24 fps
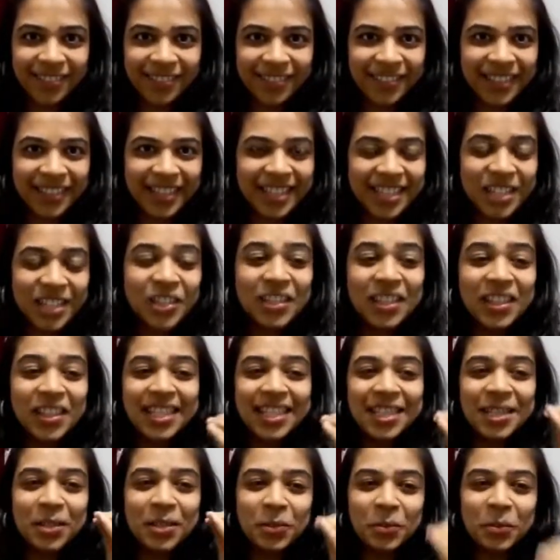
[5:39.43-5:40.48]
Okay, so
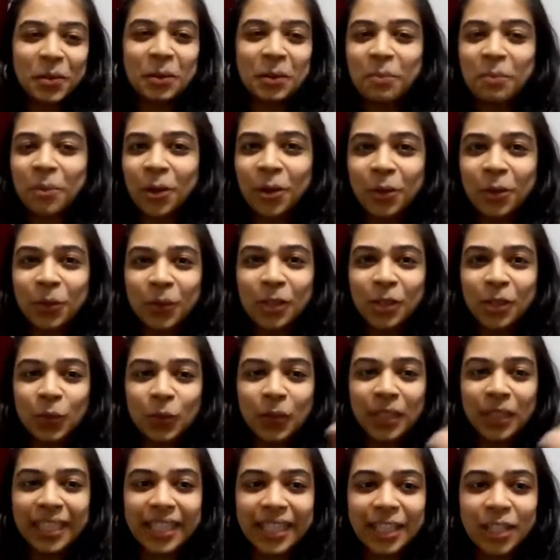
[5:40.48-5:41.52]
this is one point which
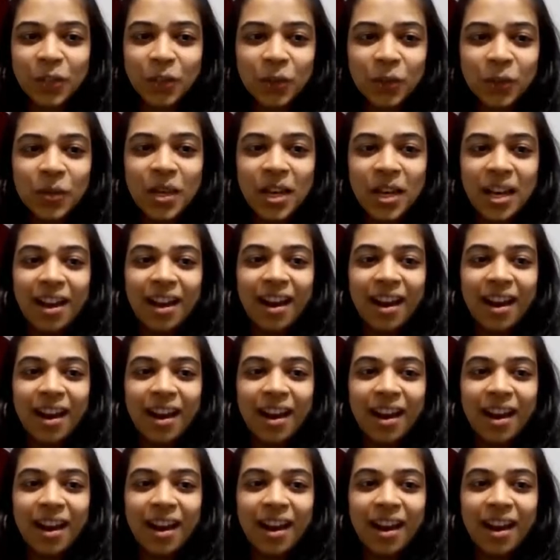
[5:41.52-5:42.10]
we need to